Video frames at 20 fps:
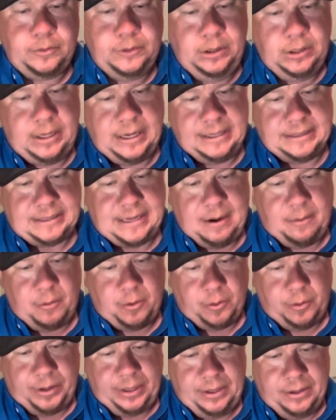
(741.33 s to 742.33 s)
And it's got
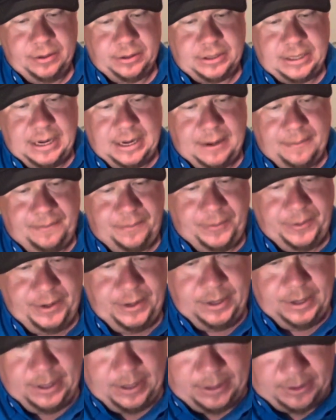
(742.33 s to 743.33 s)
one on either side.
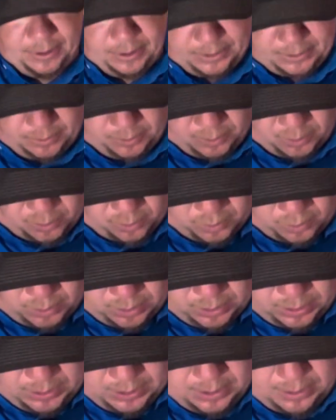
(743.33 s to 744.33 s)
There's a little
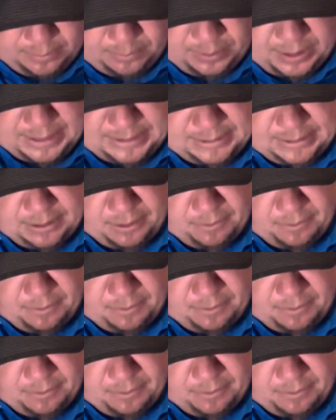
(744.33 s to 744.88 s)
plastic